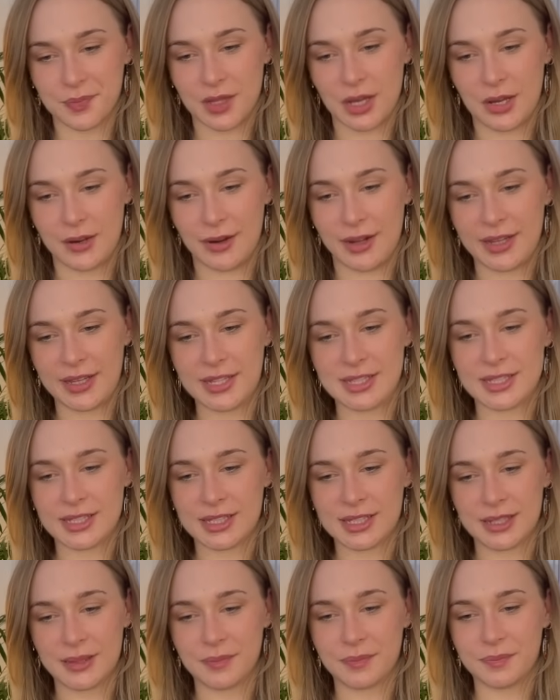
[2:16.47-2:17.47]
All right, let's
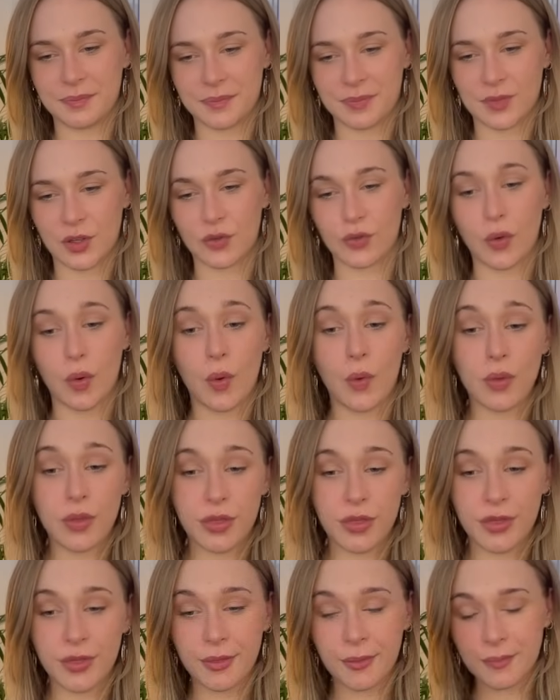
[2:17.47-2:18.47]
see.
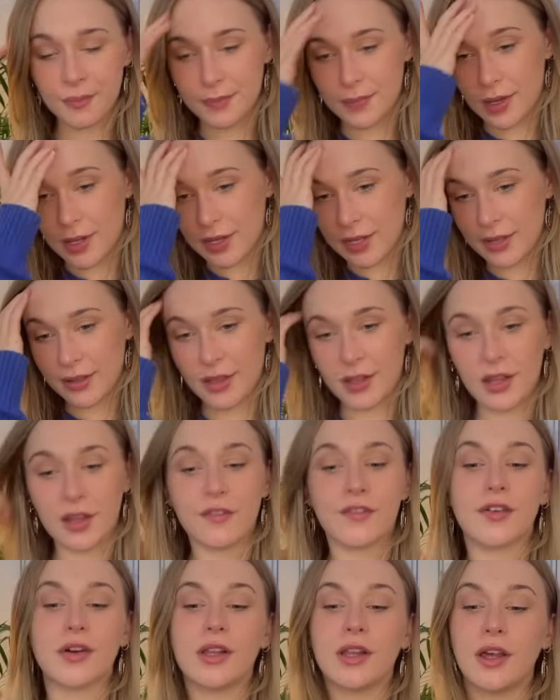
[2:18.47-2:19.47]
Growth, a
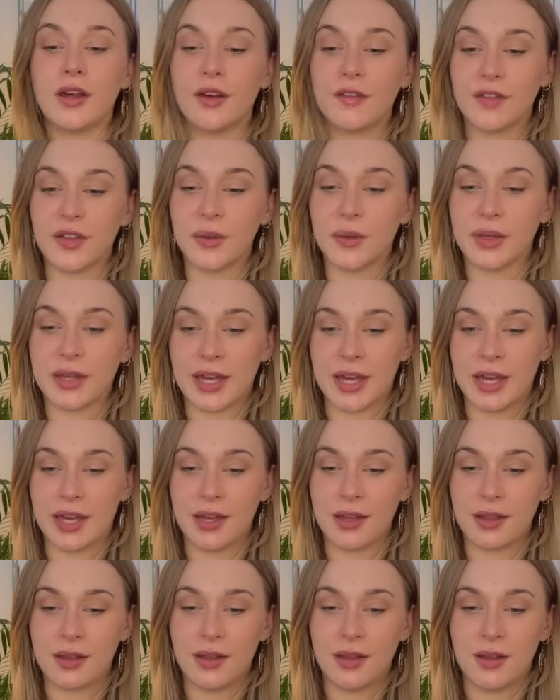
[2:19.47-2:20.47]
lot for a lot of you,
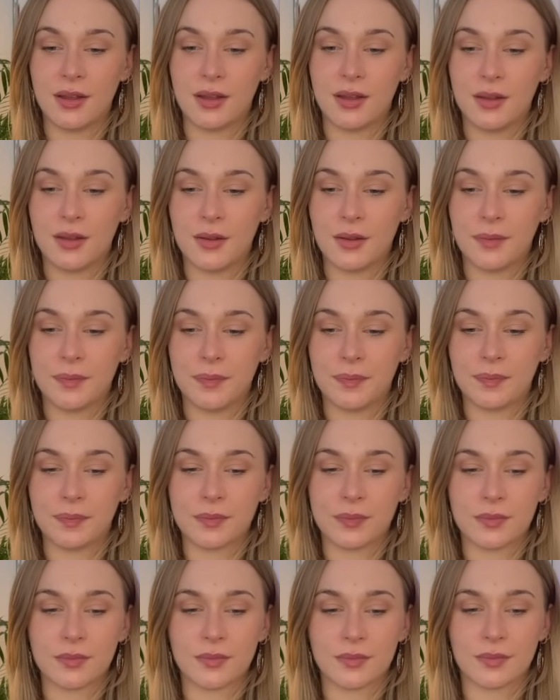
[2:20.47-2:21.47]
okay?
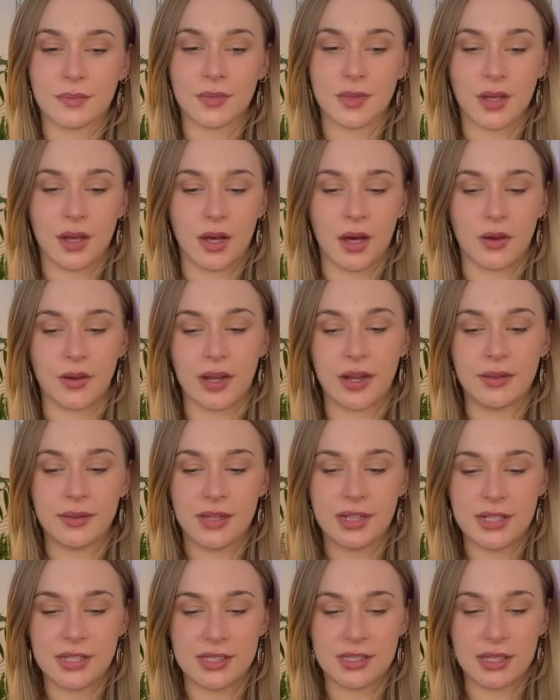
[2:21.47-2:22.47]
All right,
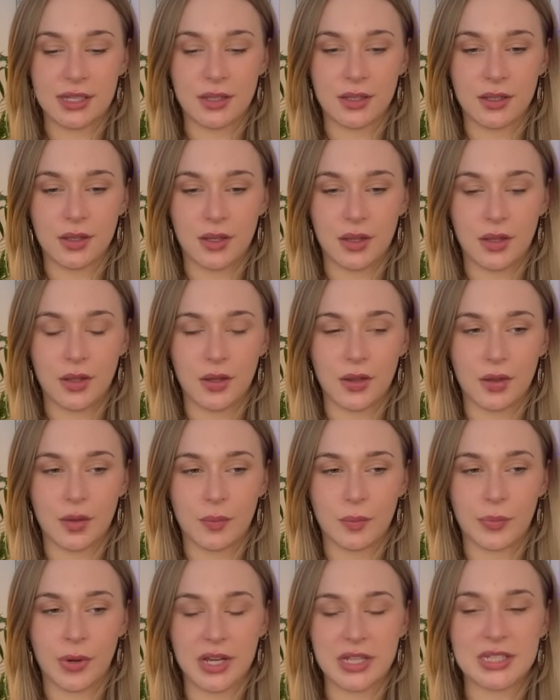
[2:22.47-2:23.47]
let's see.
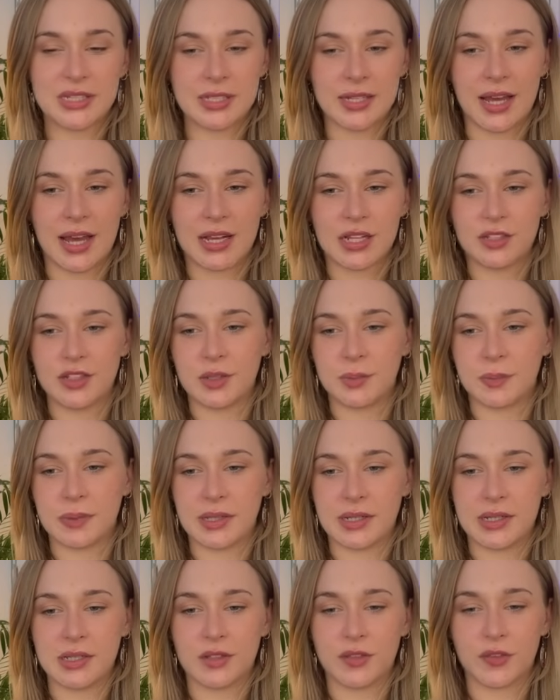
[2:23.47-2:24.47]
Present energy,
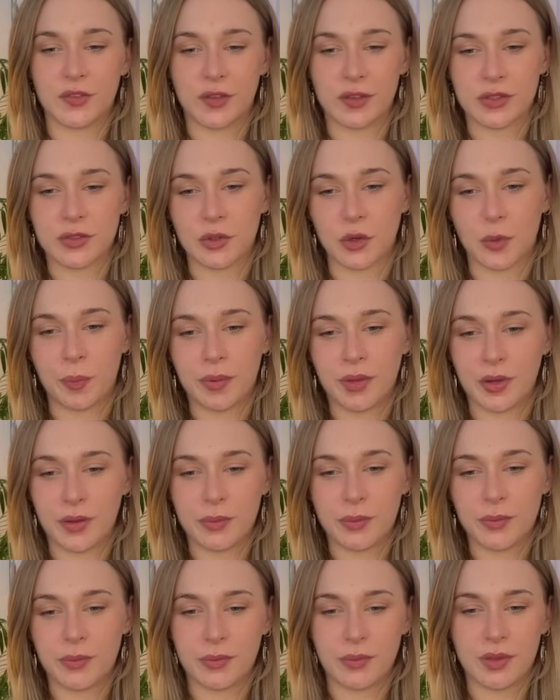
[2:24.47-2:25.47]
please, for Scorpio
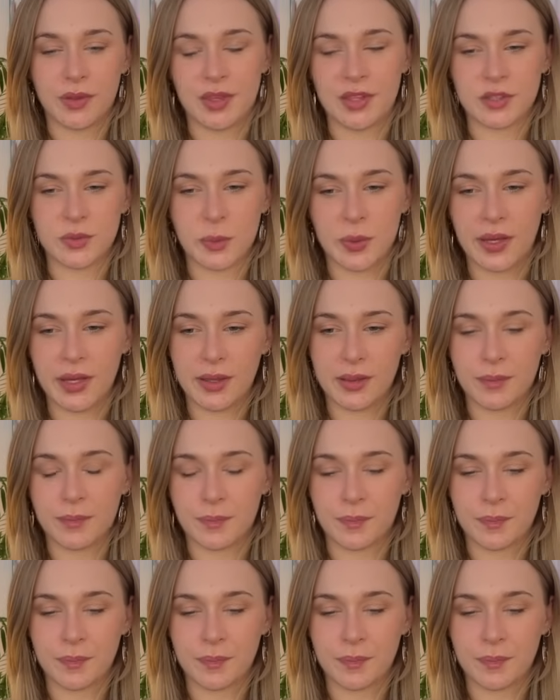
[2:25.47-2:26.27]
this week.